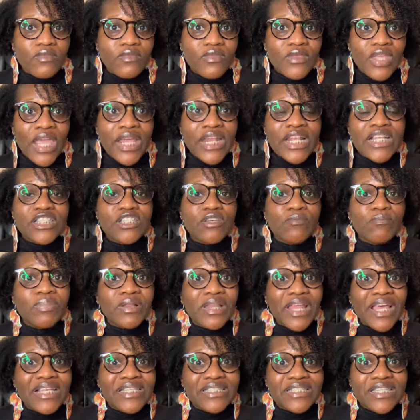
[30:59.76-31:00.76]
And it's a
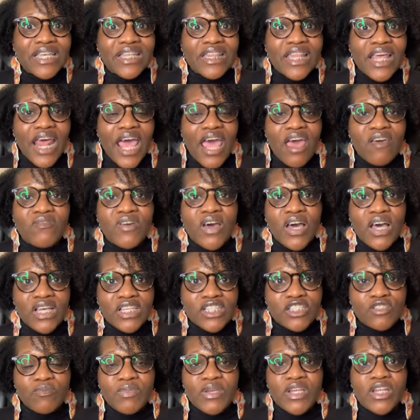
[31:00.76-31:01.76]
blessing that I have a
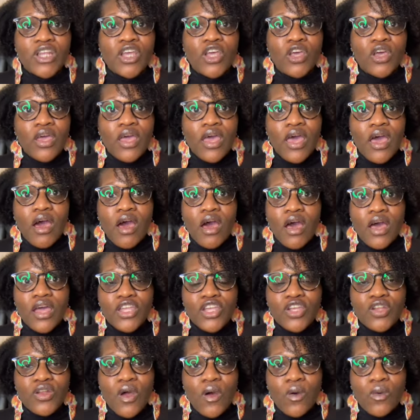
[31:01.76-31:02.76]
husband,
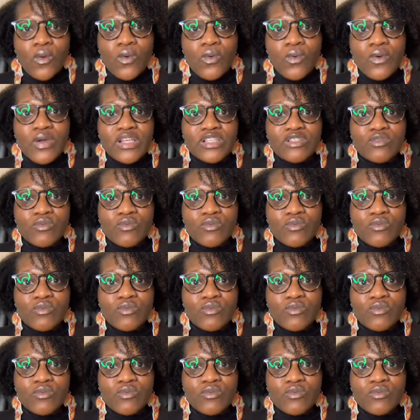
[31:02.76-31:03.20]
you know, who is